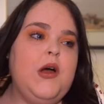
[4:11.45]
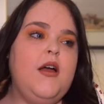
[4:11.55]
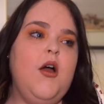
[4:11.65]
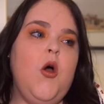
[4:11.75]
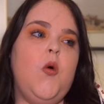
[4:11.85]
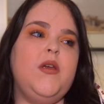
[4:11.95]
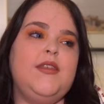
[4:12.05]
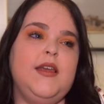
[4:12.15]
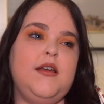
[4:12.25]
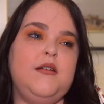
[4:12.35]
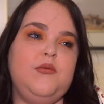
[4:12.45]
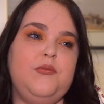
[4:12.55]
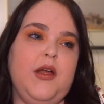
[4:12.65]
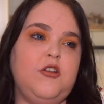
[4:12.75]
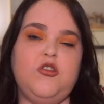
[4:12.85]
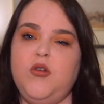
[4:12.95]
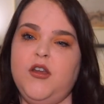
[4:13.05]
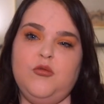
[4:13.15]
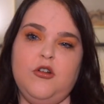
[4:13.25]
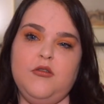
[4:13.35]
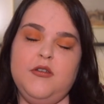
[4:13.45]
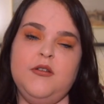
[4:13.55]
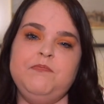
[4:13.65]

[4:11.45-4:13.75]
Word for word: but we think like two days worth.